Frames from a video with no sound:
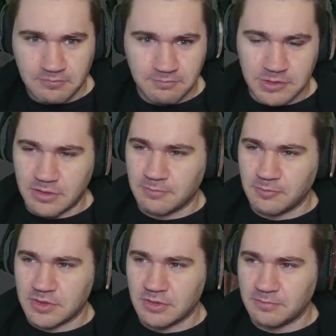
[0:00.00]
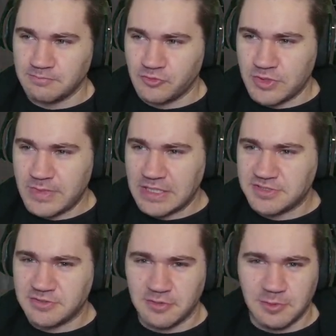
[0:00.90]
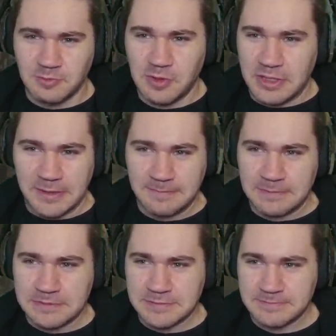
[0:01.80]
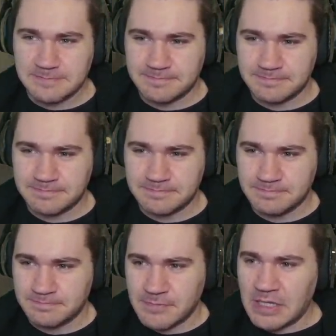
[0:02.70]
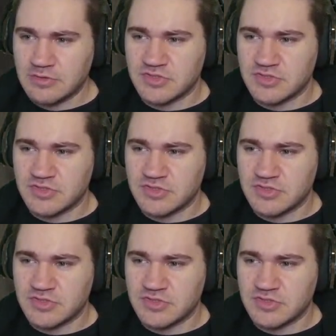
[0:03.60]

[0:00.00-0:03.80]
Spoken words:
remaster or what. But how's